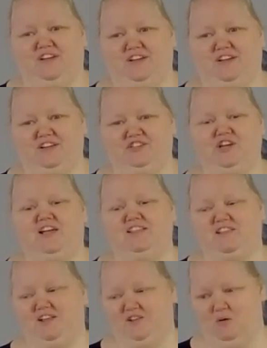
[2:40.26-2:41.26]
checking
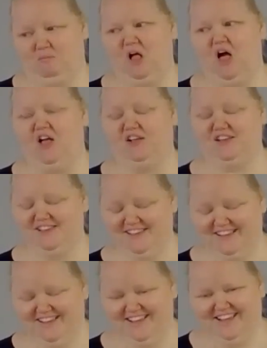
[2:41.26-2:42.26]
the alarm clock.
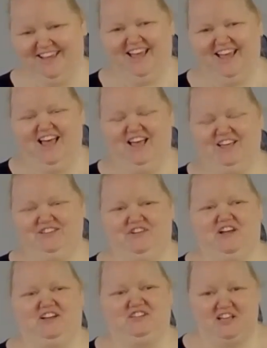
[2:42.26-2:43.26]
So you
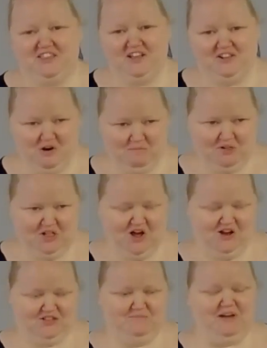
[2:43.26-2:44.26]
got to check the alarm
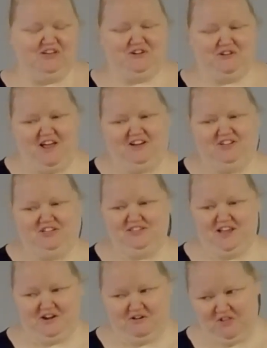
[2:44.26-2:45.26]
clock to make sure you actually
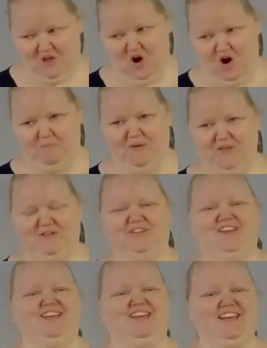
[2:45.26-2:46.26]
set your alarm.
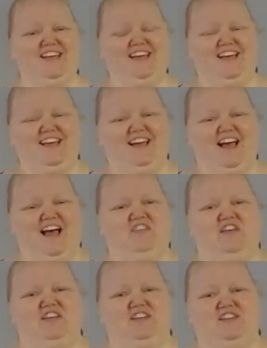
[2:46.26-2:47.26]
And
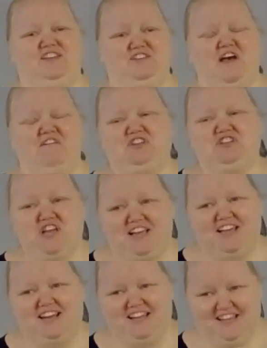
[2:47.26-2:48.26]
then you have to check
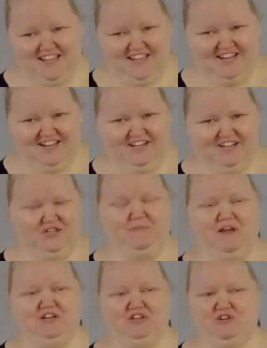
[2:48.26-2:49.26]
it again to
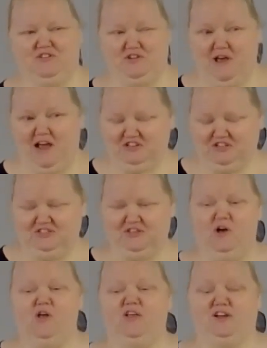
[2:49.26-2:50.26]
make sure that you actually
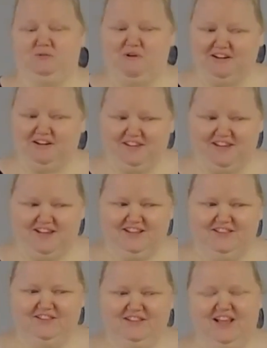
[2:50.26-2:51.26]
saw it
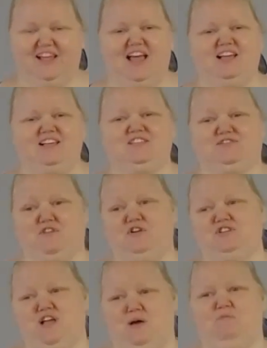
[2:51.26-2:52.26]
correctly, in case the
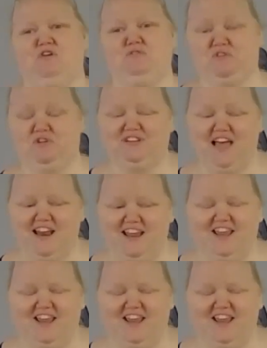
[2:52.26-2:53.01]
first time when you looked at it,